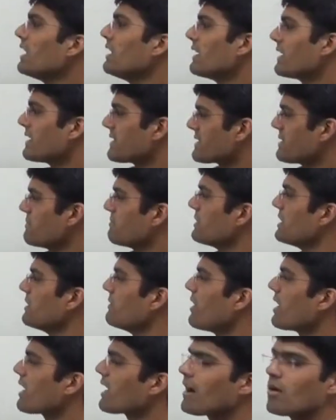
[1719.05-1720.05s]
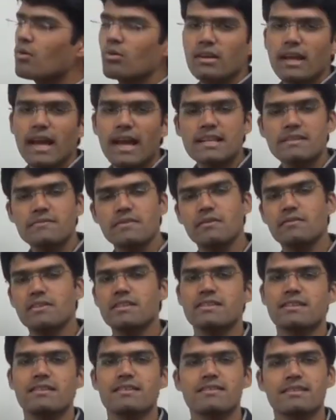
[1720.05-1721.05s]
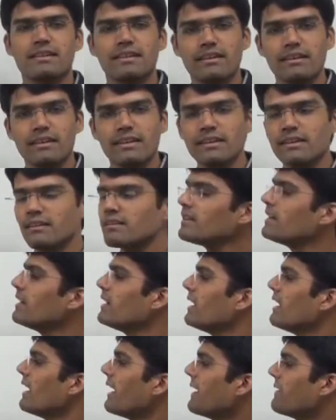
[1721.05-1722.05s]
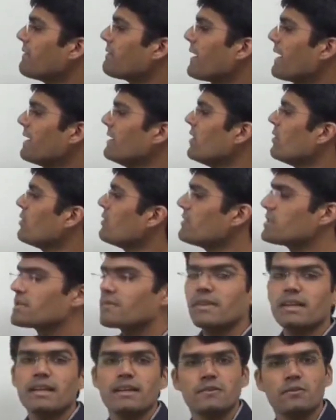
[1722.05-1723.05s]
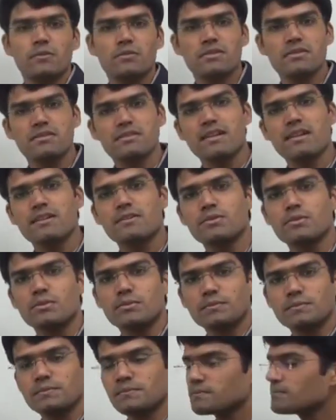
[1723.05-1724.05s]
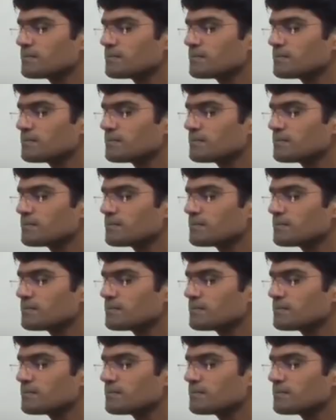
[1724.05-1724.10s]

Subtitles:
Let us simply work out as we have discussed earlier and find out which of the conclusions are true.